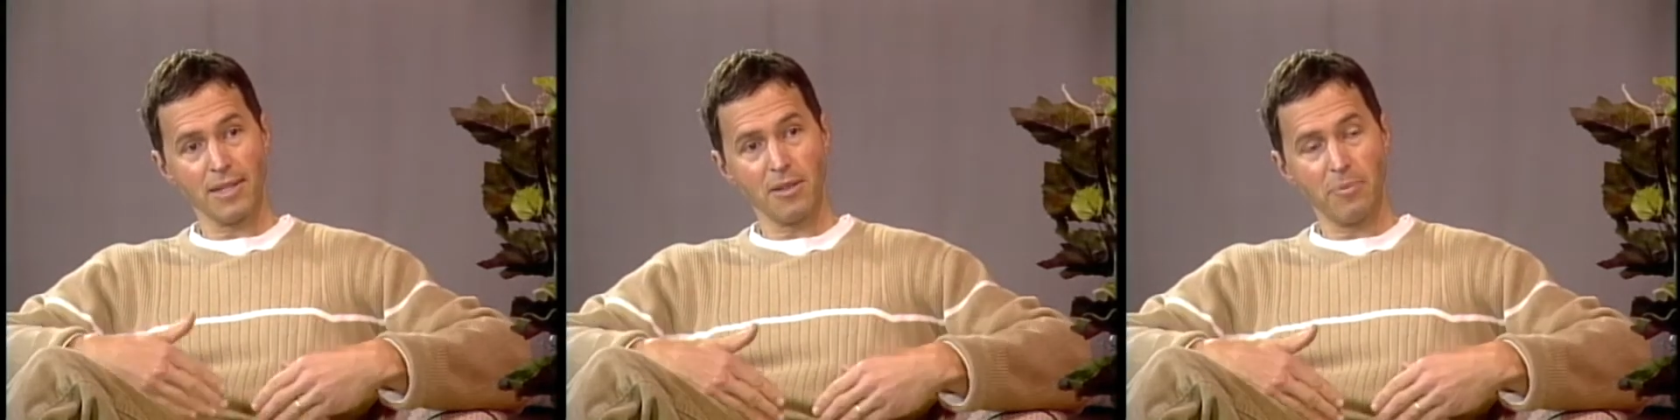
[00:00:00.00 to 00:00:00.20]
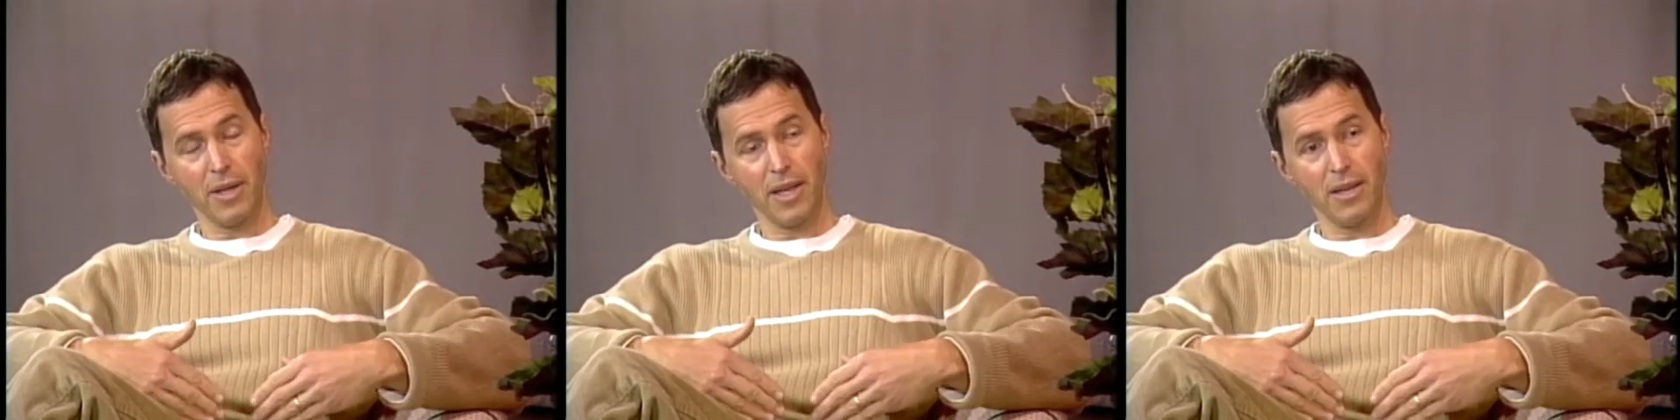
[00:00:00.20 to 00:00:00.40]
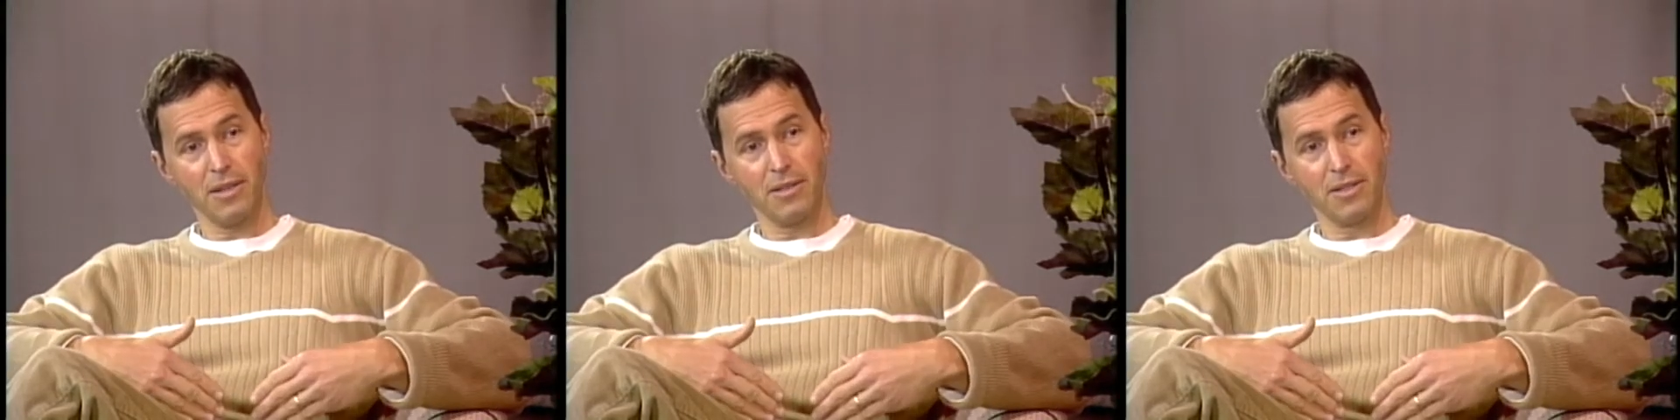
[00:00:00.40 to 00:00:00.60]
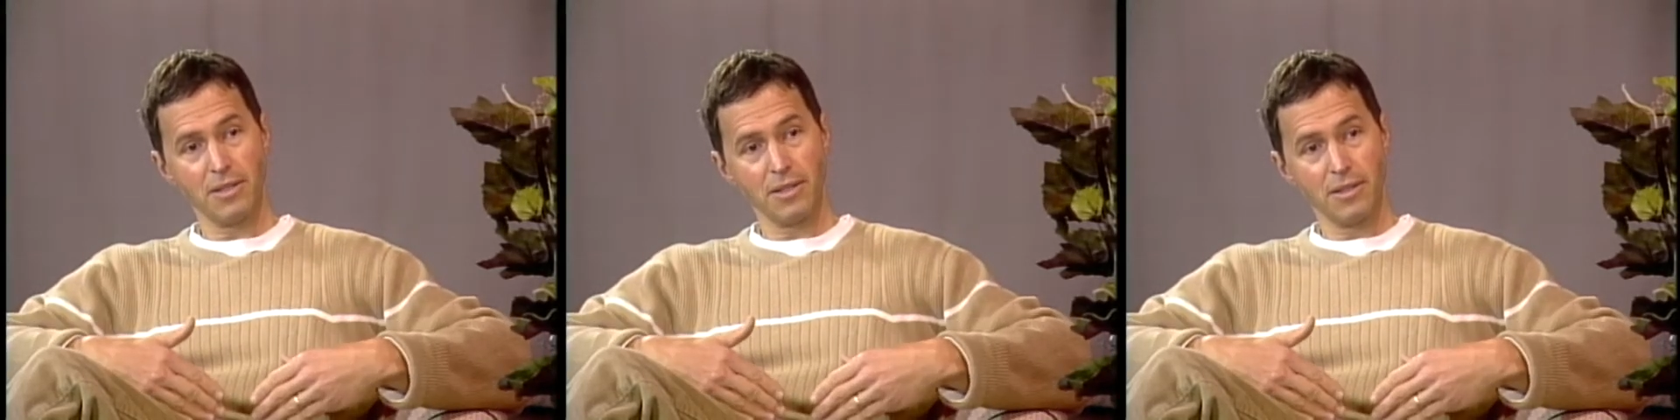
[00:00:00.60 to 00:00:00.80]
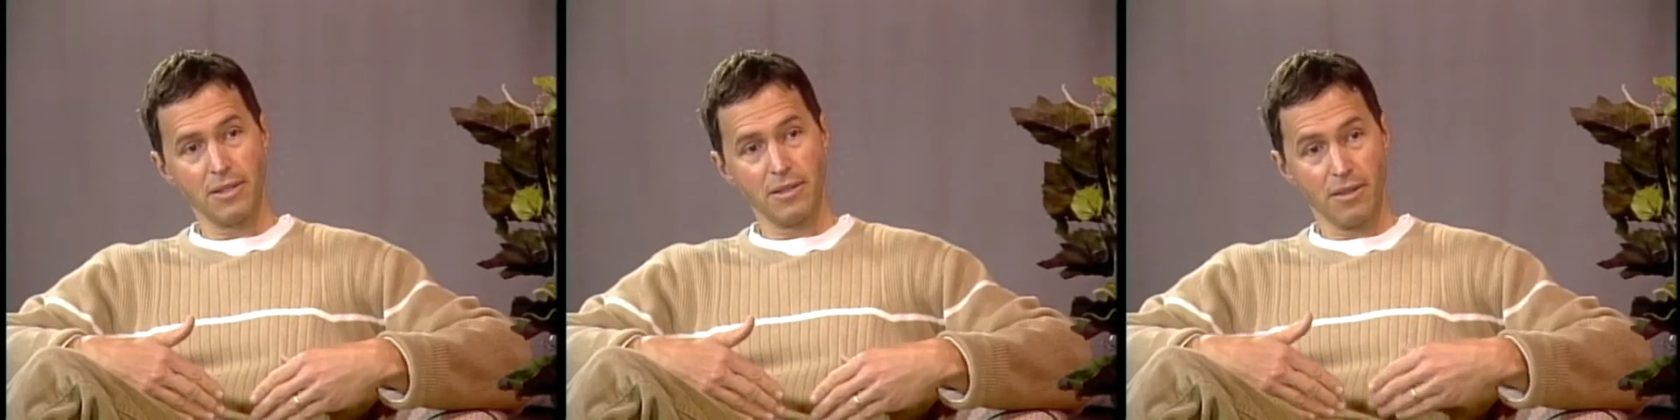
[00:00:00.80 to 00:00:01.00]
page,
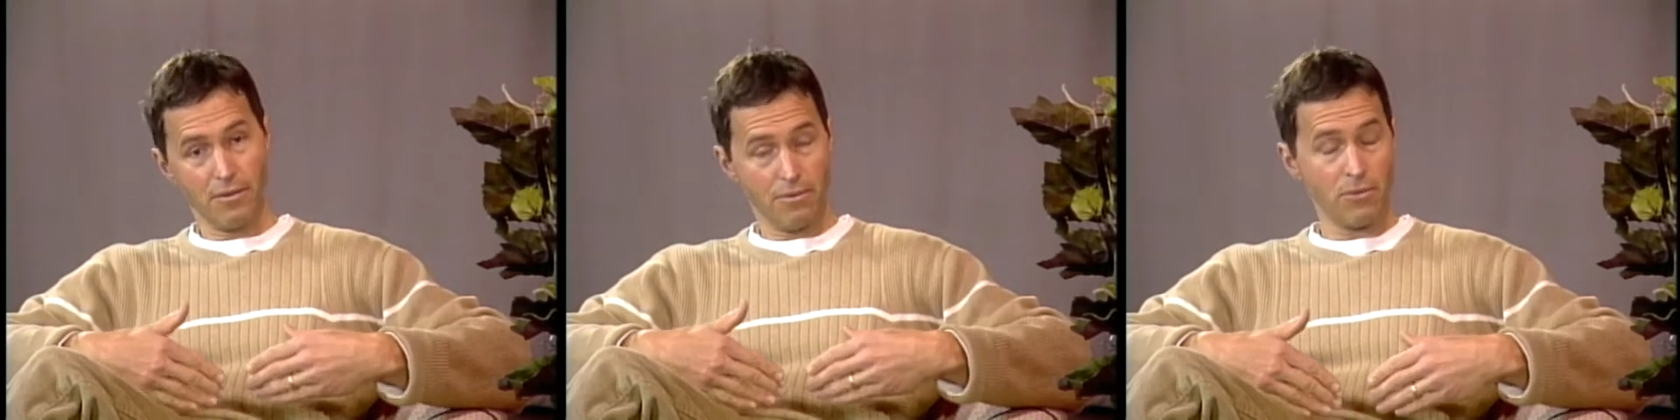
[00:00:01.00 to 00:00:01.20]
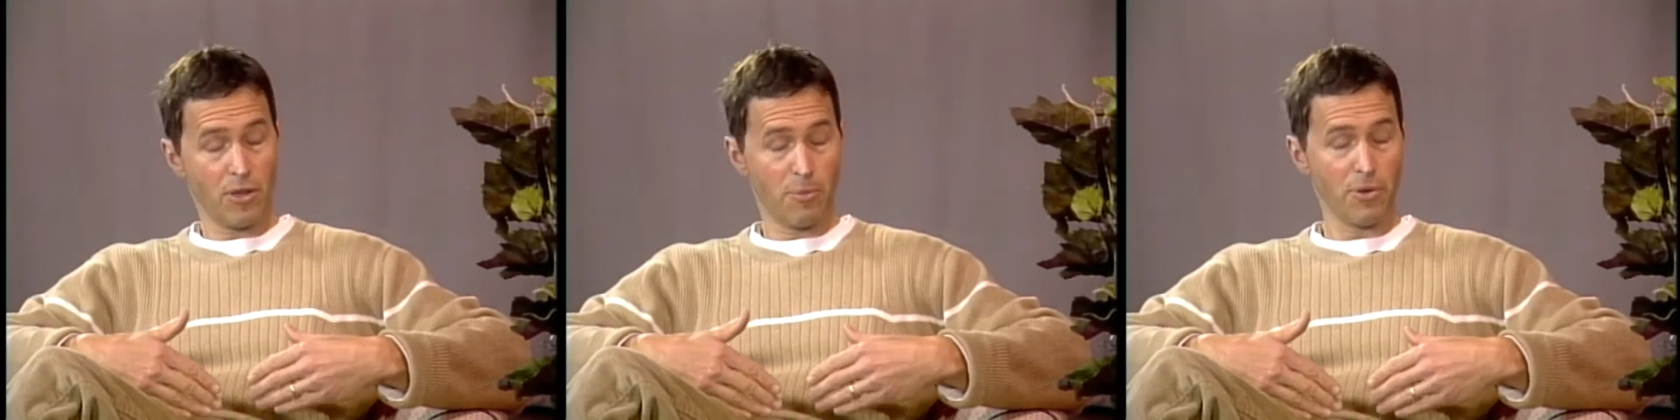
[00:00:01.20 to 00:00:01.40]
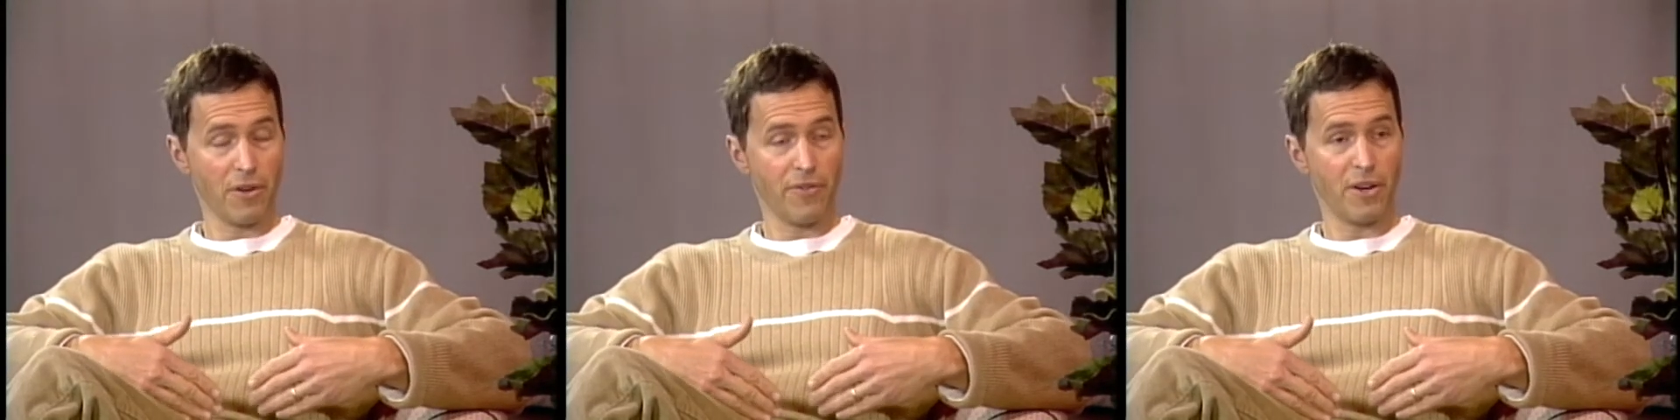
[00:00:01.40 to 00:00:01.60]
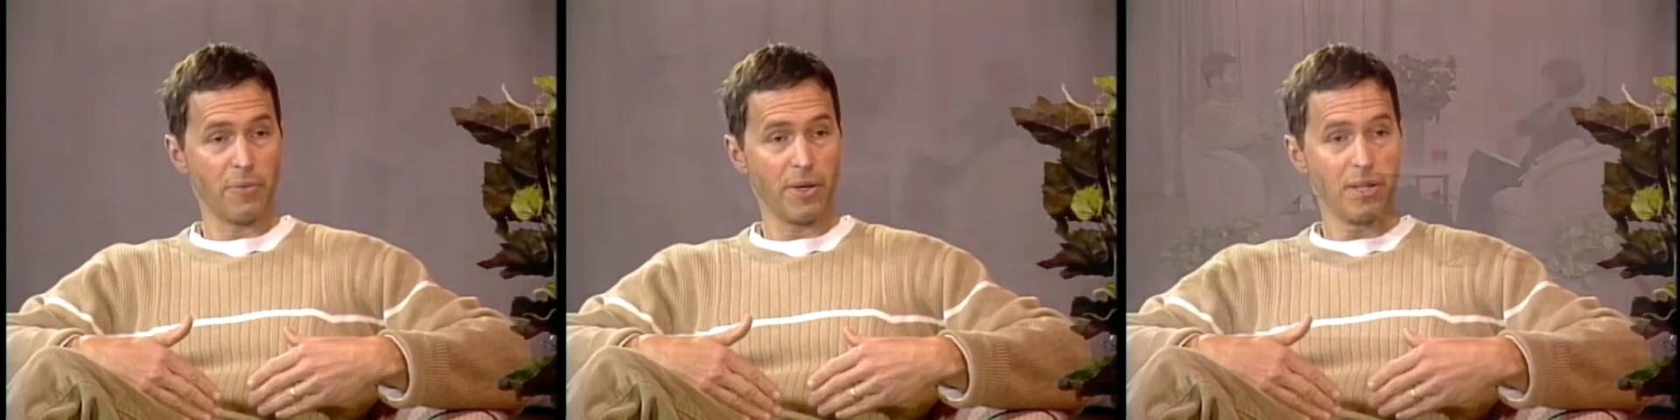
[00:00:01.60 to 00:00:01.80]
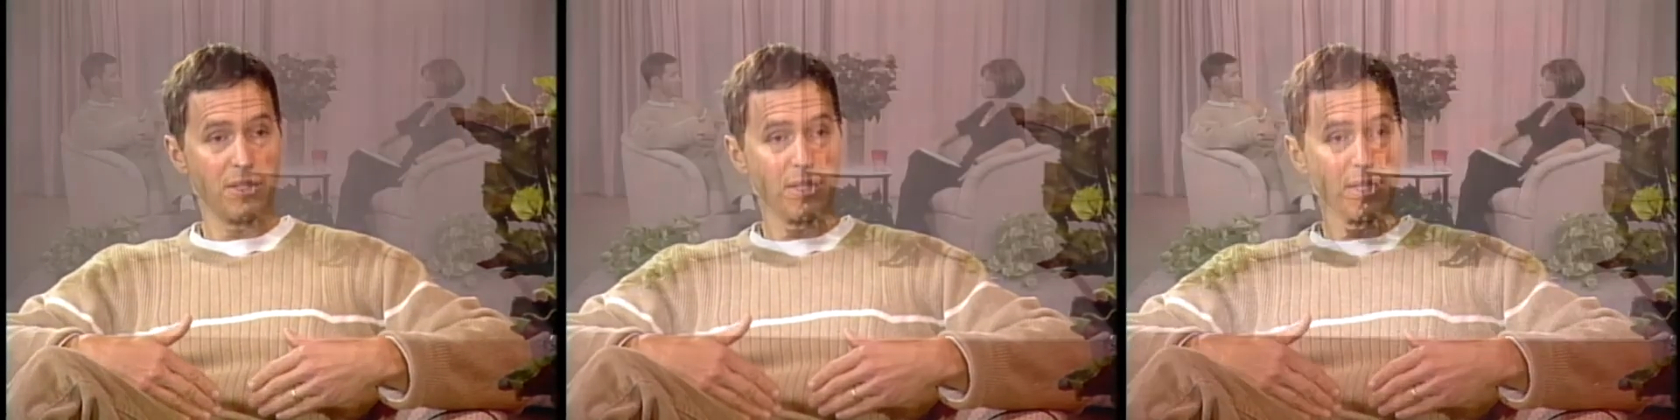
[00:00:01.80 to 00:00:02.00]
the profile page,